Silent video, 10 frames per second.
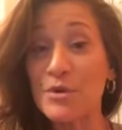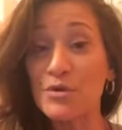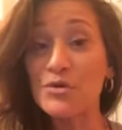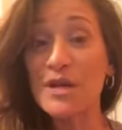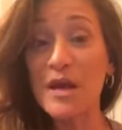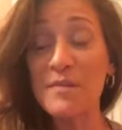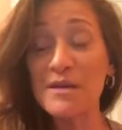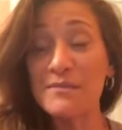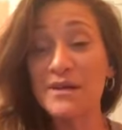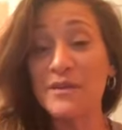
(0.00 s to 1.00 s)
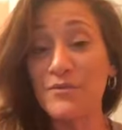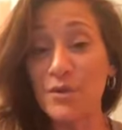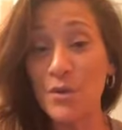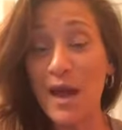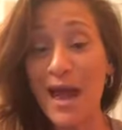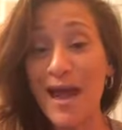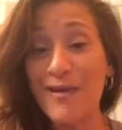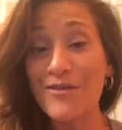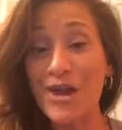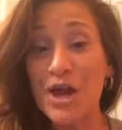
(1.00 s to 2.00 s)
because you can't make money if you don't
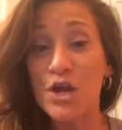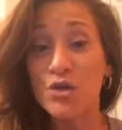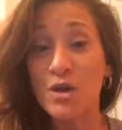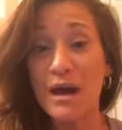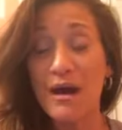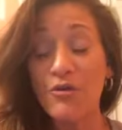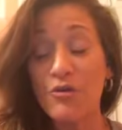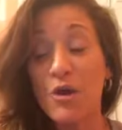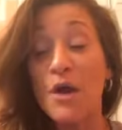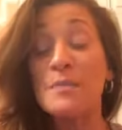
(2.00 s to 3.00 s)
have your health,